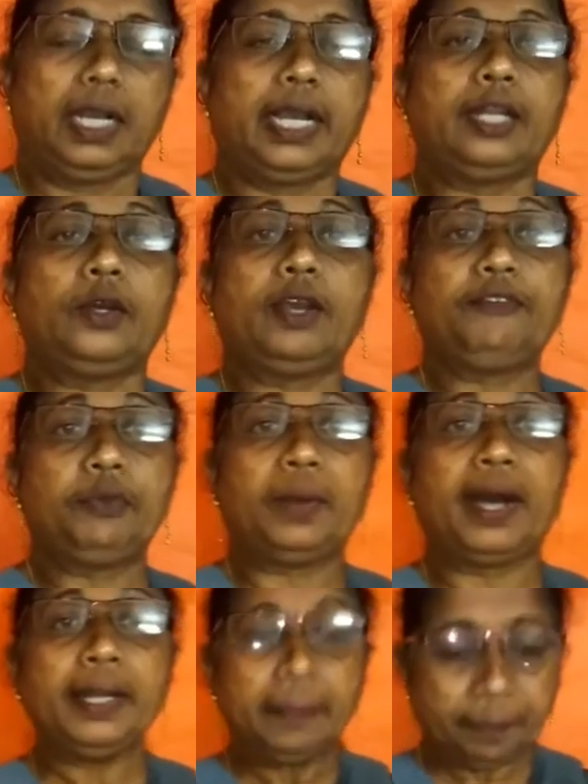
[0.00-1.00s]
Hello
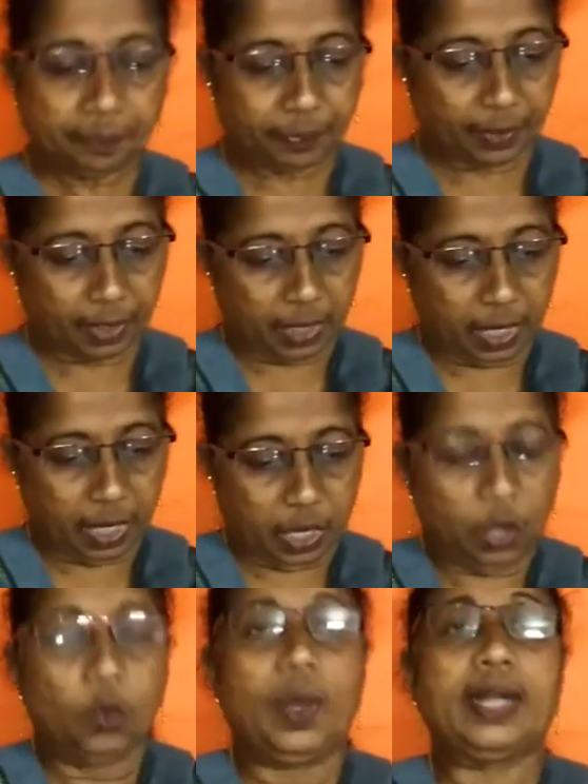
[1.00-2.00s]
everyone,
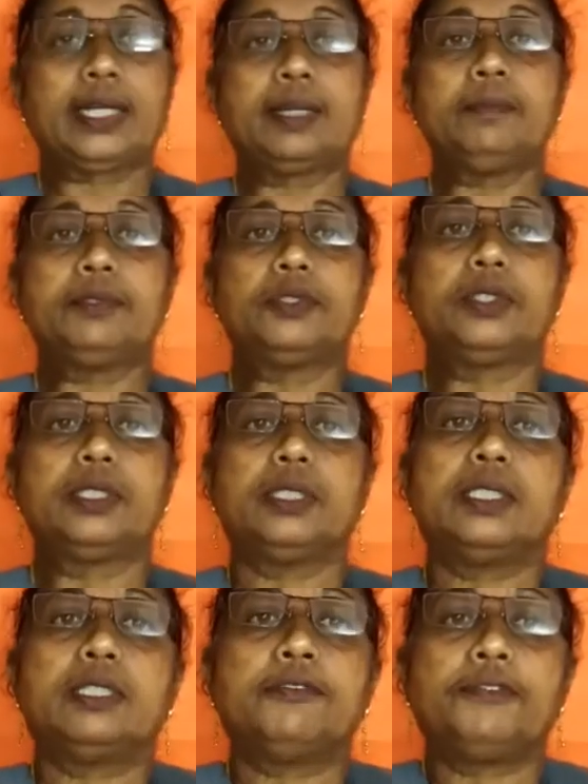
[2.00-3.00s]
welcome to
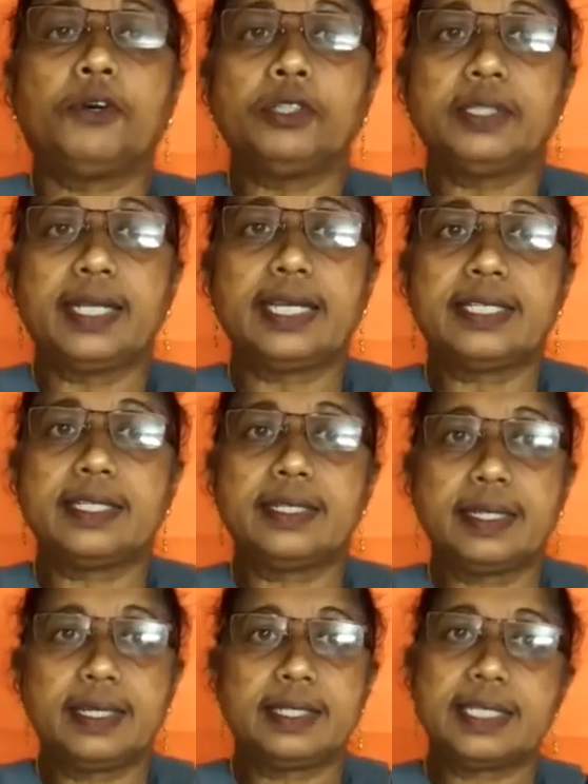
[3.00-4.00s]
the fourth
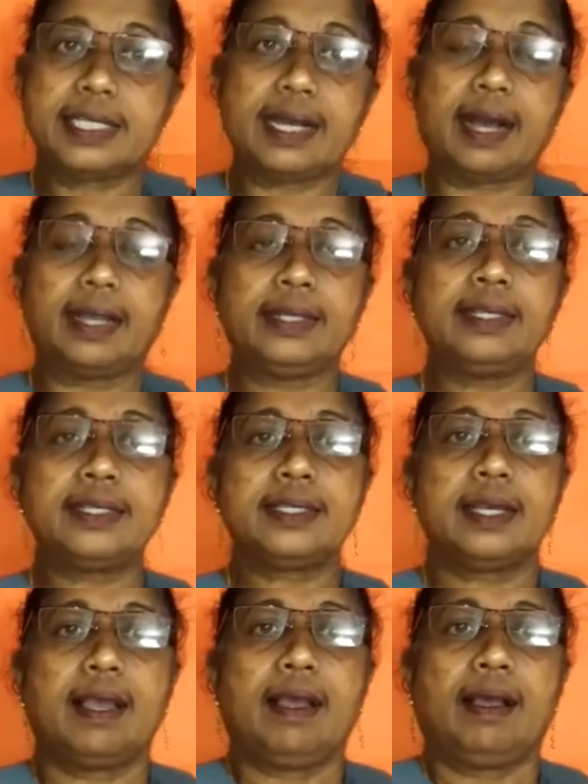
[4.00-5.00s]
lesson in
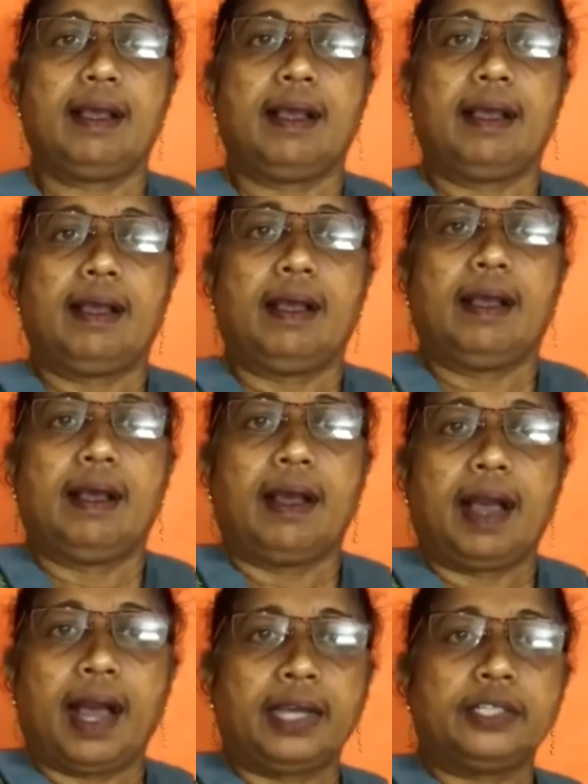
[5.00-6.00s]
science,
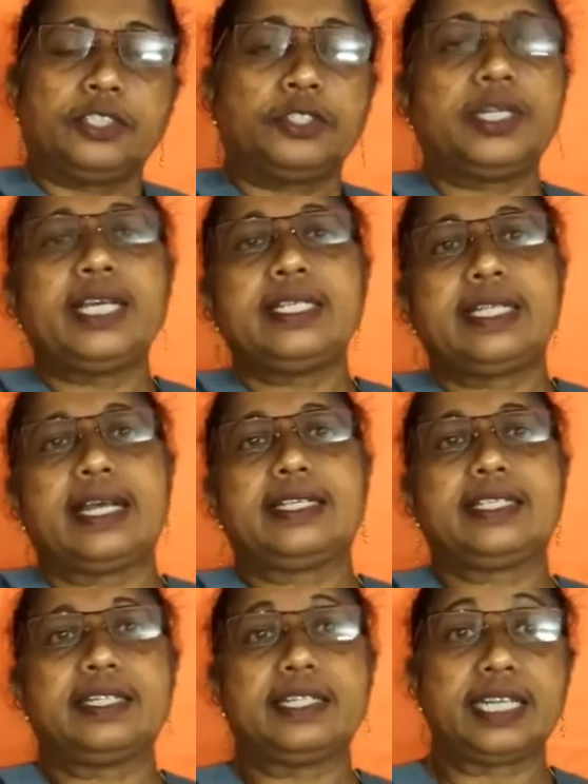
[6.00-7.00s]
and today's
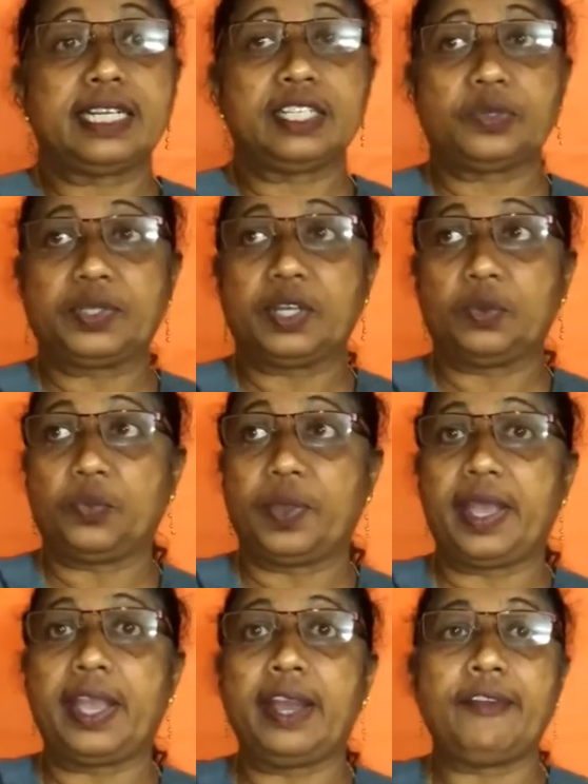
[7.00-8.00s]
lesson deals with a
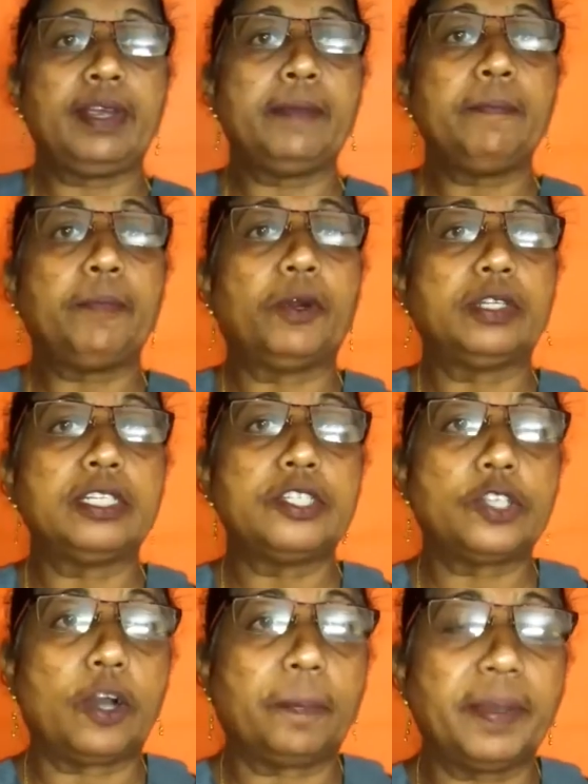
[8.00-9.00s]
very important
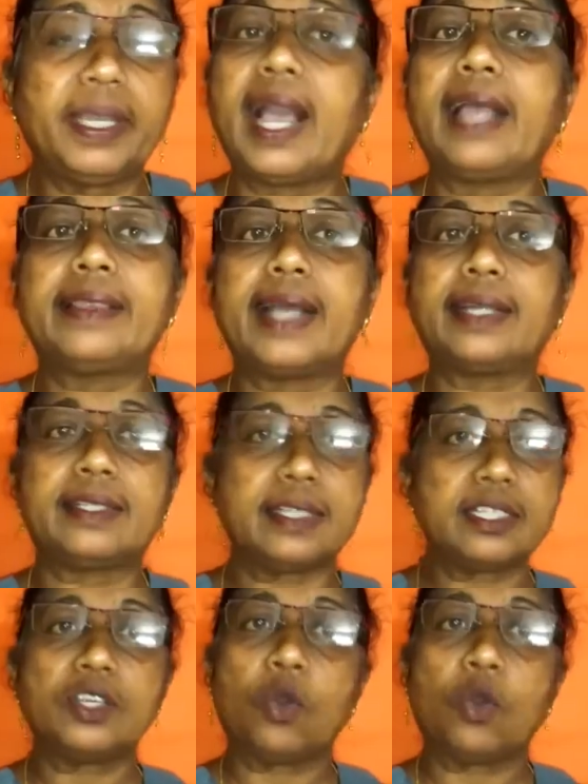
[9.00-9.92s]
topic, and that is